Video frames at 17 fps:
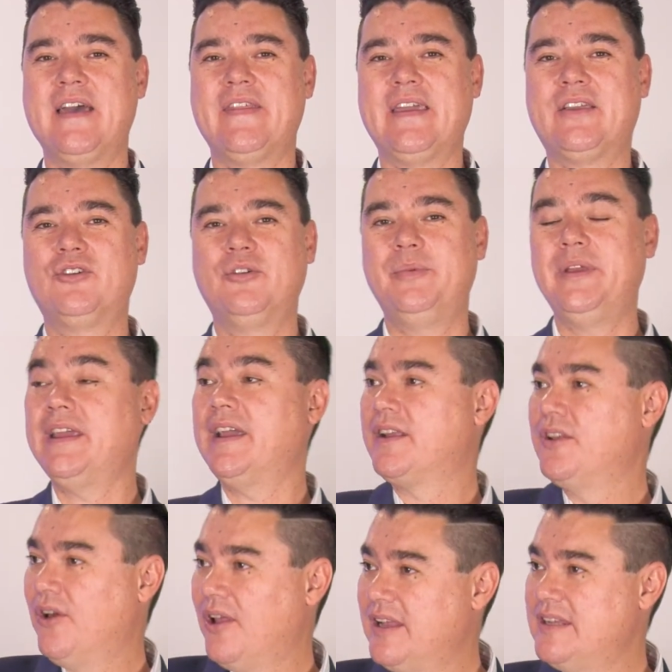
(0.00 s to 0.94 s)
They could be
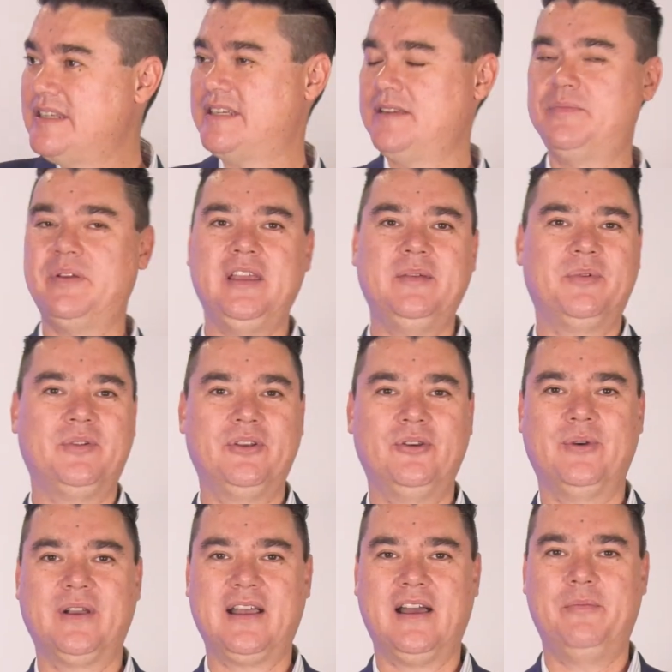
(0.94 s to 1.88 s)
acknowledging people
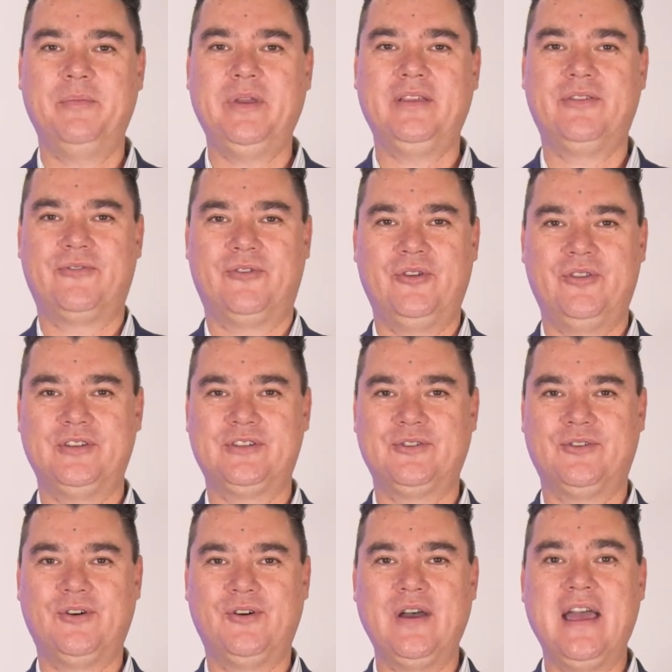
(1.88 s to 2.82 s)
who are coming through the
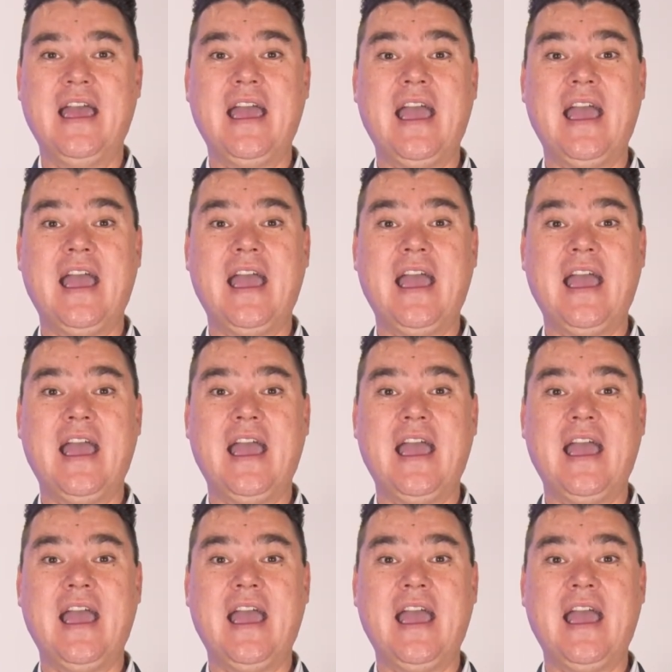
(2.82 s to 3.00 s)
door.